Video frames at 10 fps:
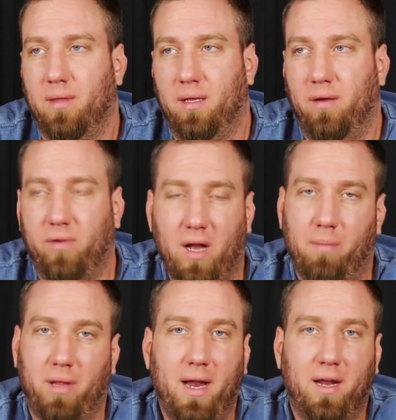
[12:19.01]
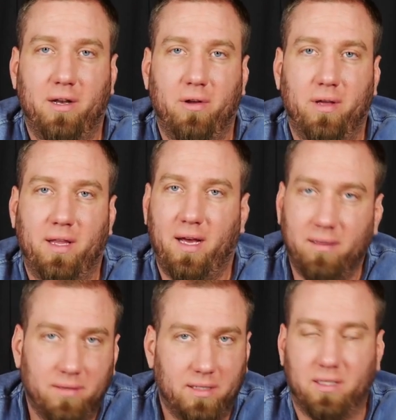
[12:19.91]
if you're not planning on doing
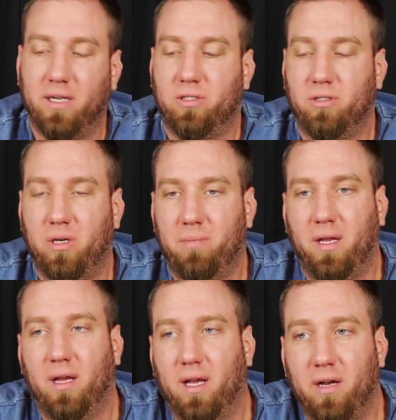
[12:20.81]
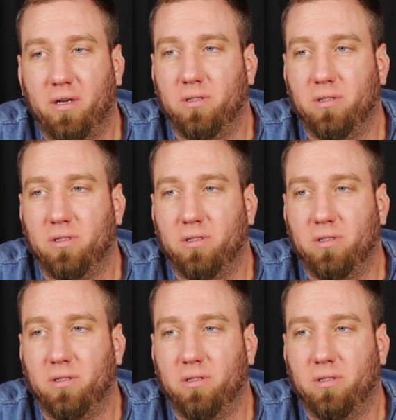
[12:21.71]
that, that's an extra trip that you gotta do.